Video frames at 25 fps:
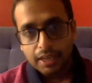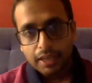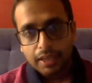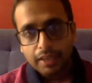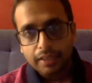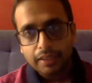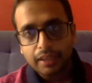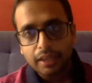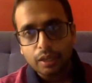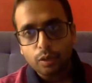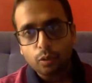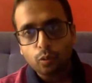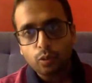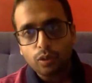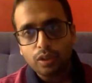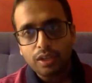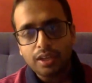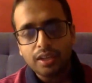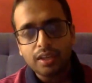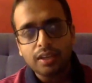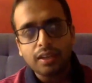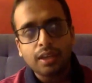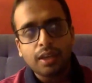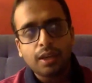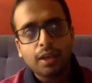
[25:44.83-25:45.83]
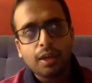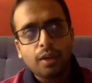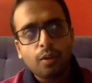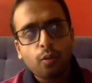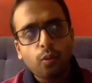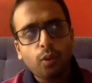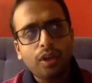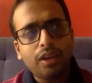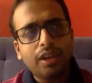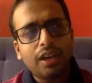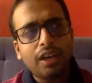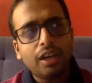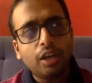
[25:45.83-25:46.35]
that we
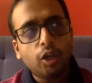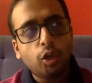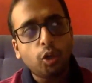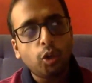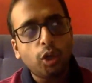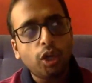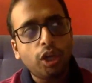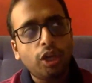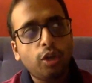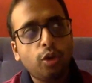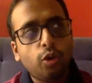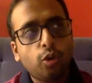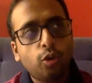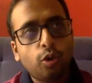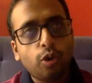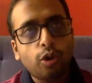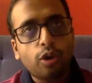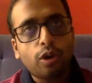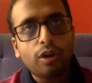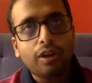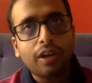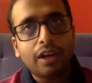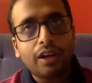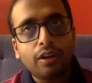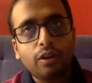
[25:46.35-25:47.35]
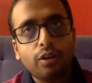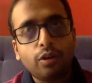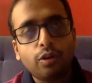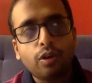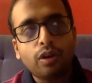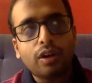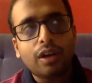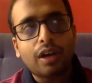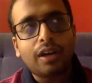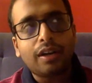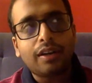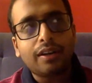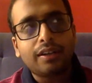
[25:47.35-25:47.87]
tend to ignore or tend to
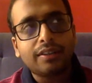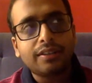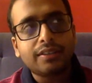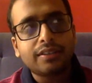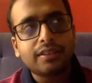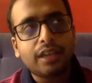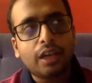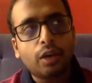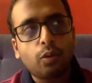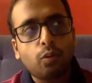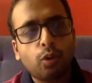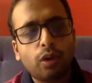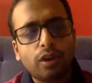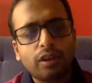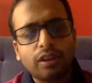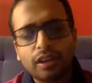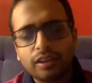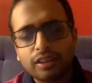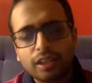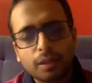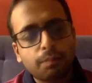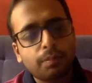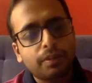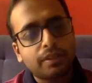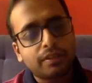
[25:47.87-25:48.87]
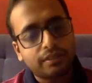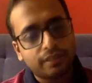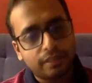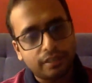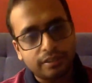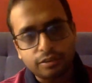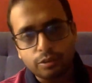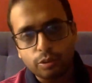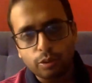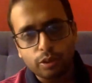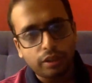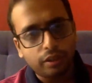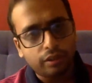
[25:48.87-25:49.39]
not understand what the other person is
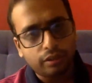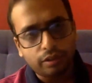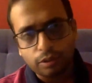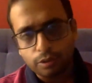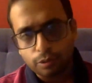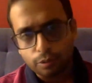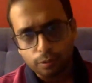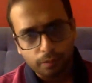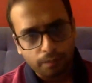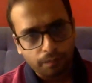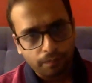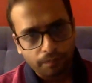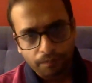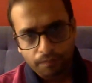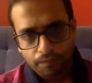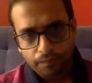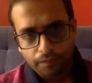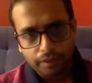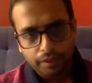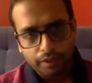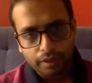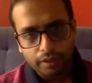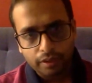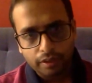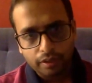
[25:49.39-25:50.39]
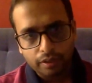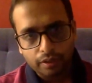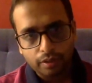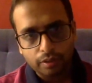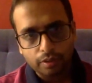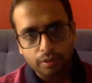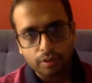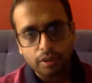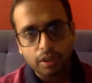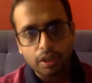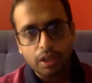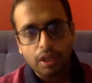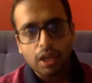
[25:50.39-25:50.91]
going through. You
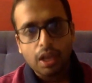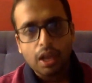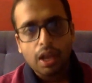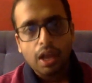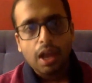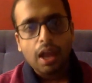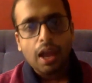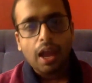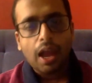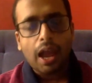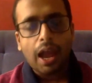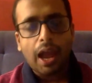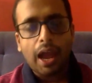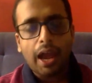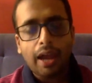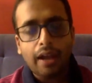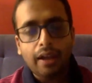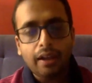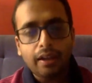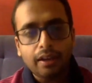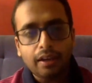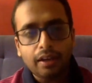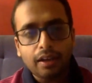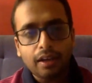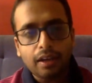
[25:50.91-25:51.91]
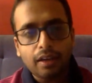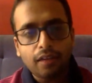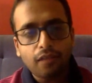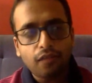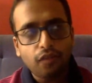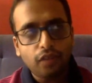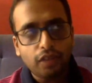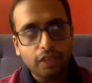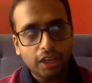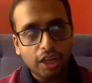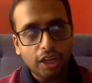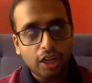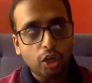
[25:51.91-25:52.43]
know, and if
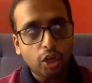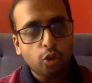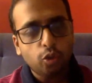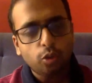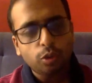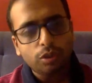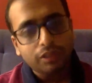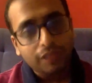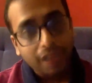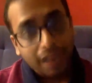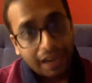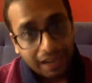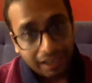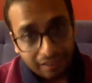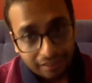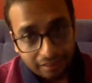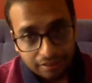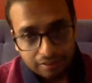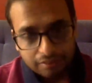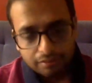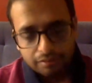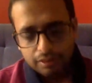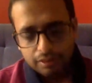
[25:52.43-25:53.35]
we can do that,